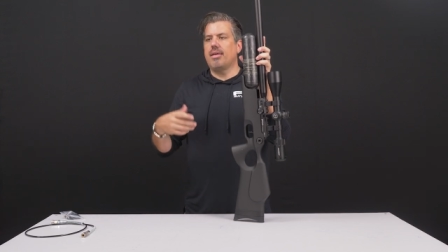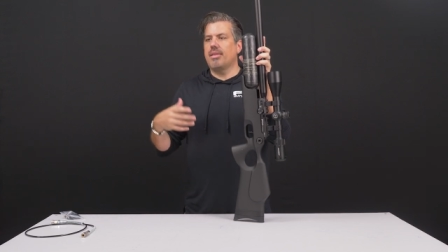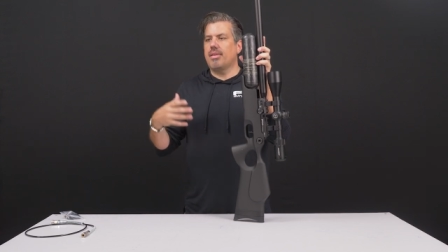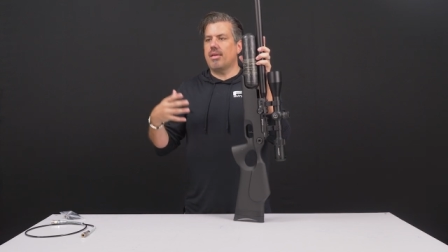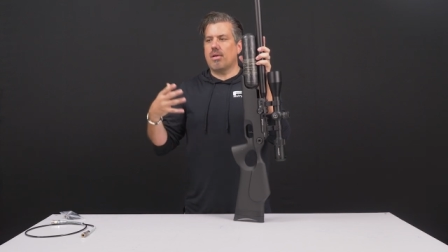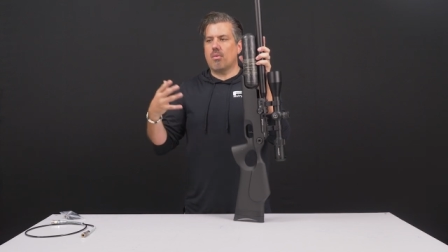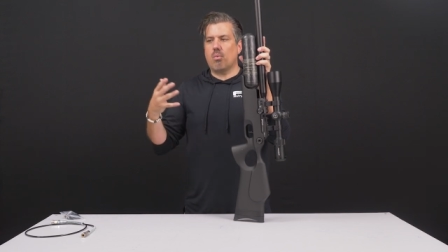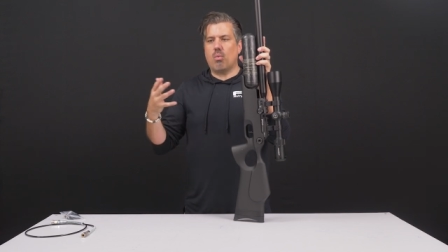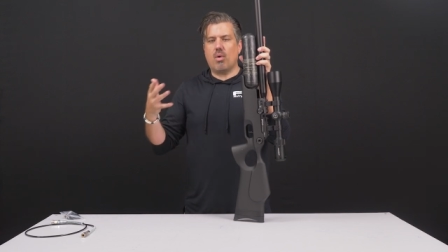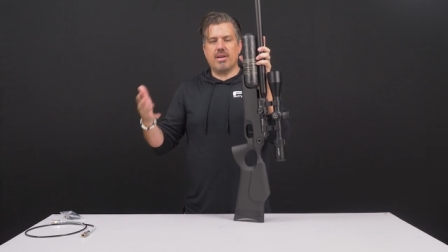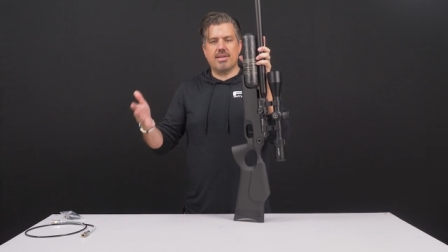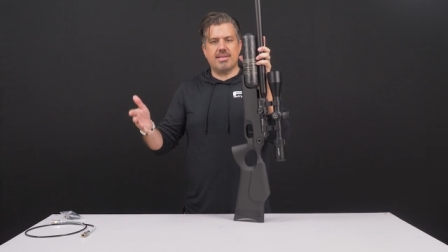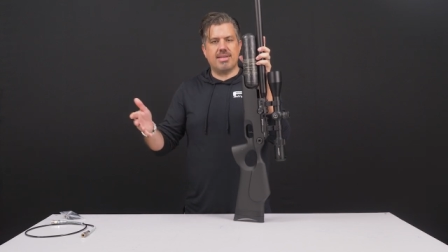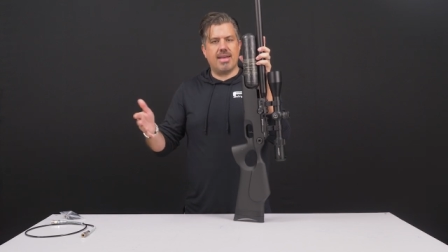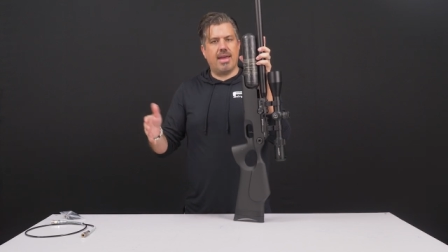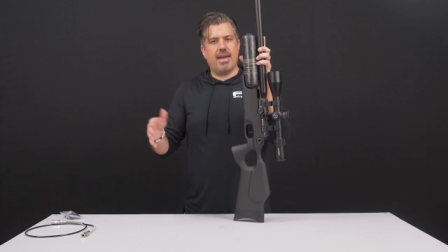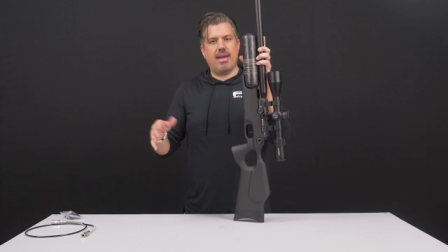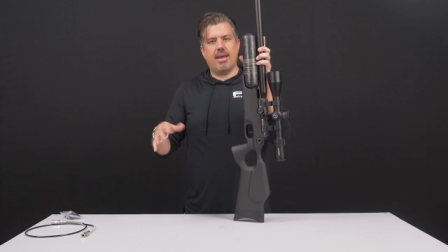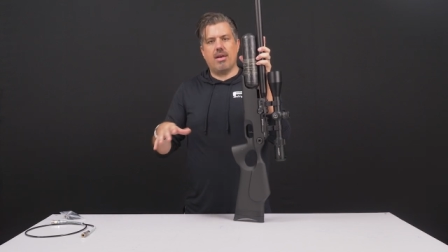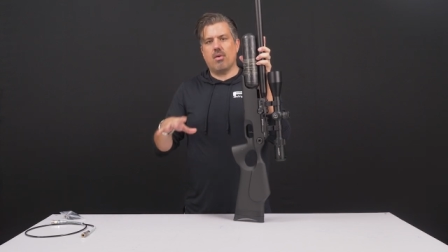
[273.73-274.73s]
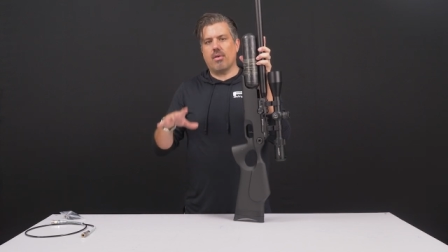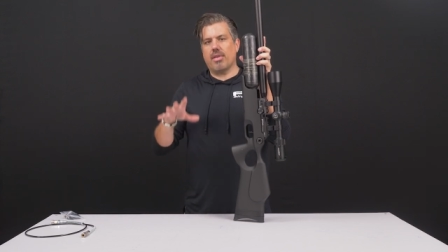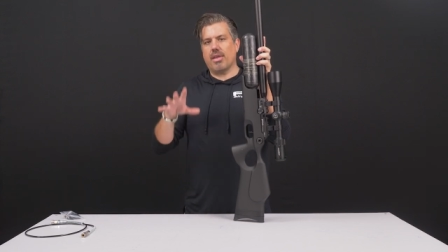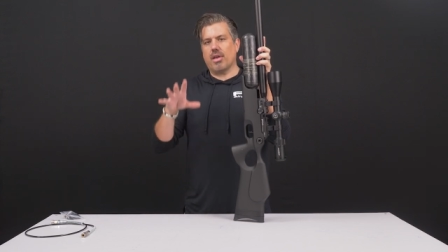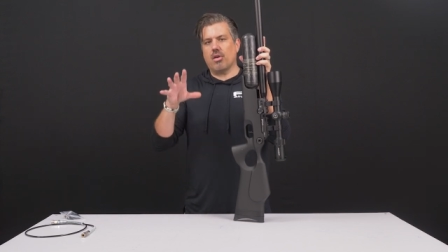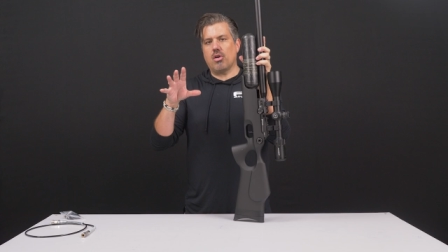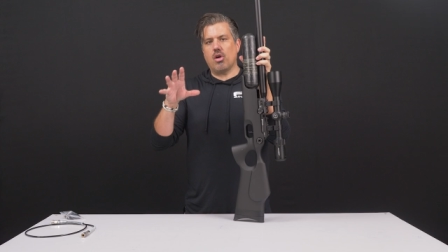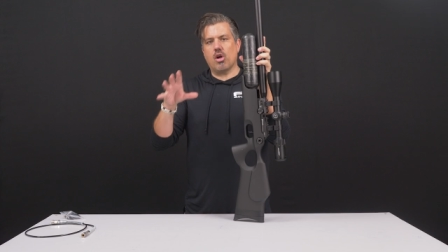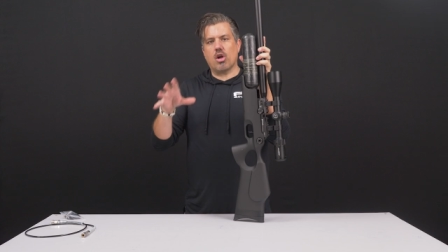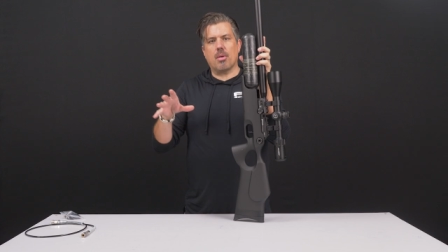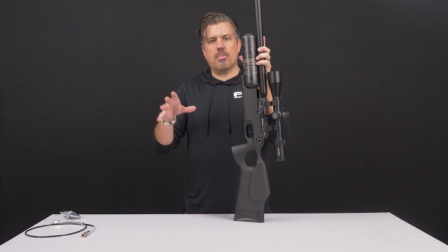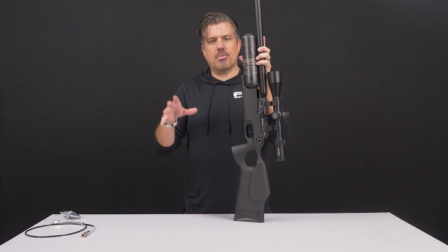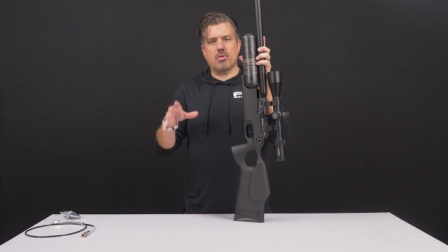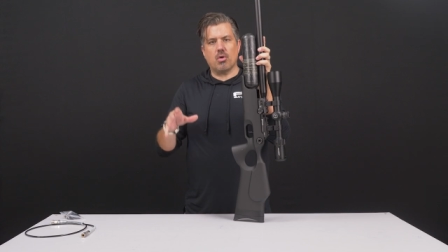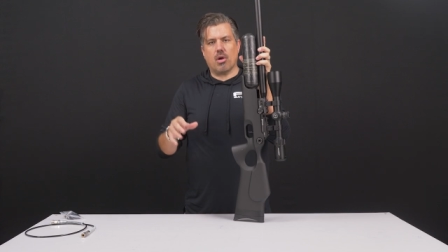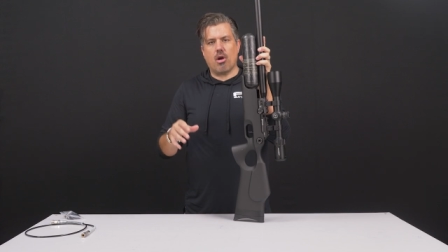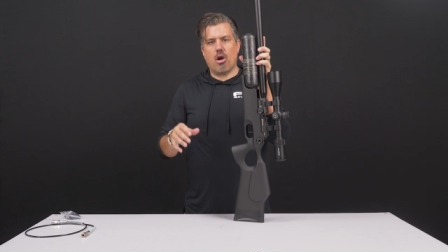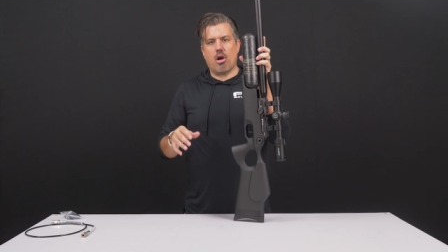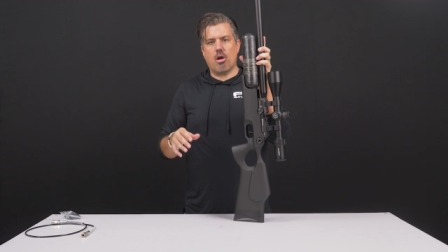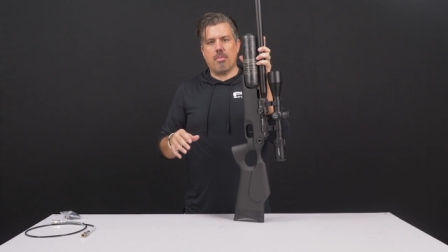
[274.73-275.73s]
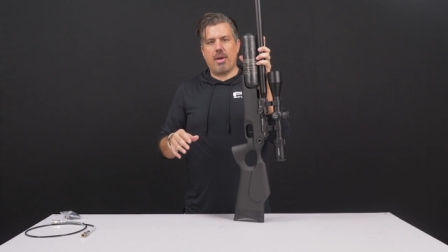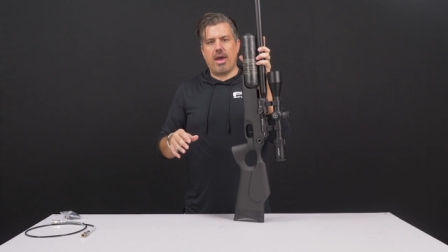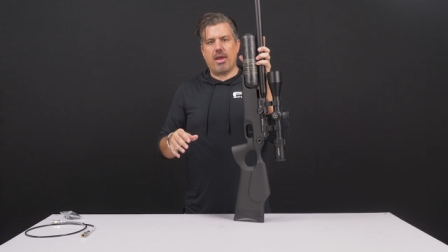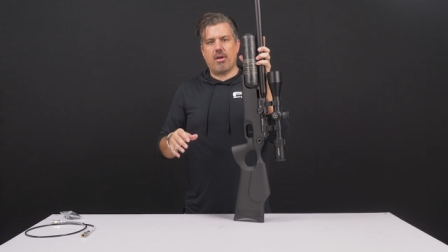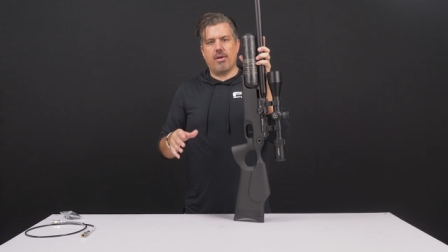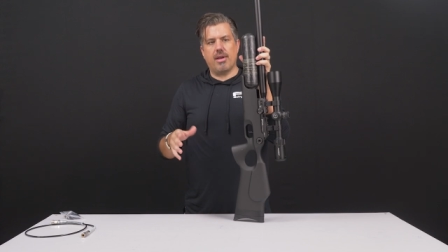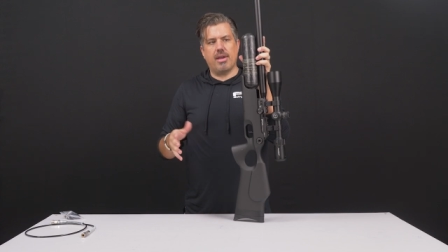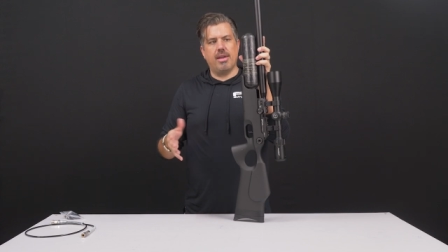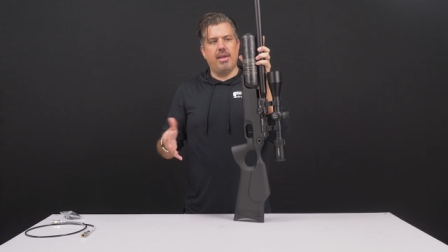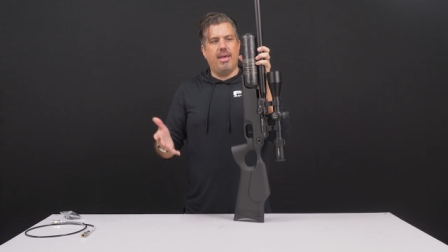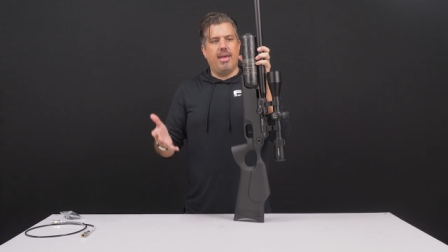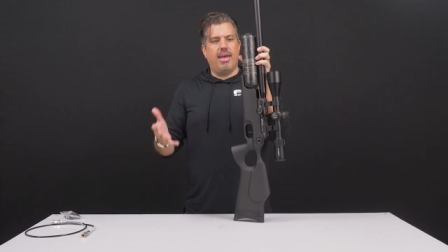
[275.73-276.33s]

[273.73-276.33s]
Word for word: They're 110 or they can hook up to a car battery